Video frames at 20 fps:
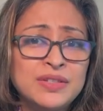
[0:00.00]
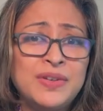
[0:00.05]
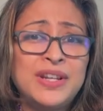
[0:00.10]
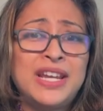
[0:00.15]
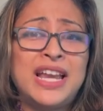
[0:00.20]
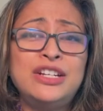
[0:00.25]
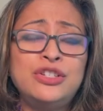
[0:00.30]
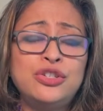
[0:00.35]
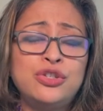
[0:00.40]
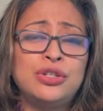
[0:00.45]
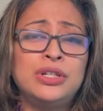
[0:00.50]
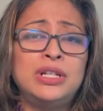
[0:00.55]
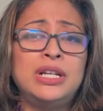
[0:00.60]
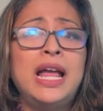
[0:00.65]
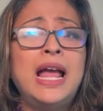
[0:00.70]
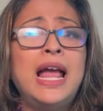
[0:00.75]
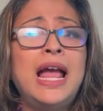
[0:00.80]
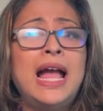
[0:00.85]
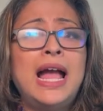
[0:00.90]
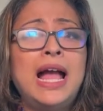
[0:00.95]

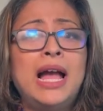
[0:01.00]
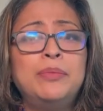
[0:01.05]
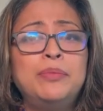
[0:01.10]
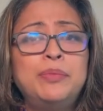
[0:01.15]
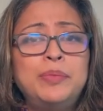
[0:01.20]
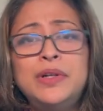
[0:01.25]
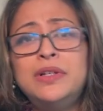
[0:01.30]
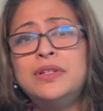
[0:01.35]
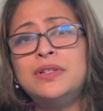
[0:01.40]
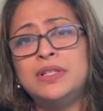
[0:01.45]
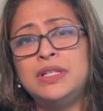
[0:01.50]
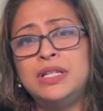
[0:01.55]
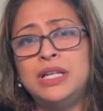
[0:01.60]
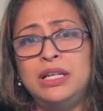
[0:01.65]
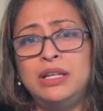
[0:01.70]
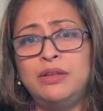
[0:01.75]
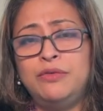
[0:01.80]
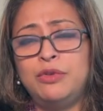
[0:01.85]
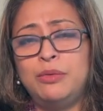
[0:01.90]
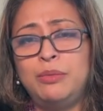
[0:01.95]
financial and
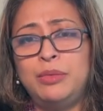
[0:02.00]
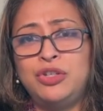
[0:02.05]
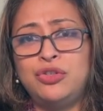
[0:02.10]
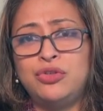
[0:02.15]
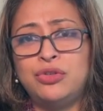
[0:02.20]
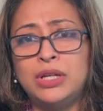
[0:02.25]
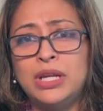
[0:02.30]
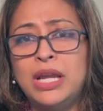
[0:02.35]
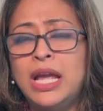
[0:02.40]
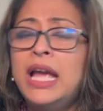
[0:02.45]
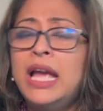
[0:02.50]
personal information.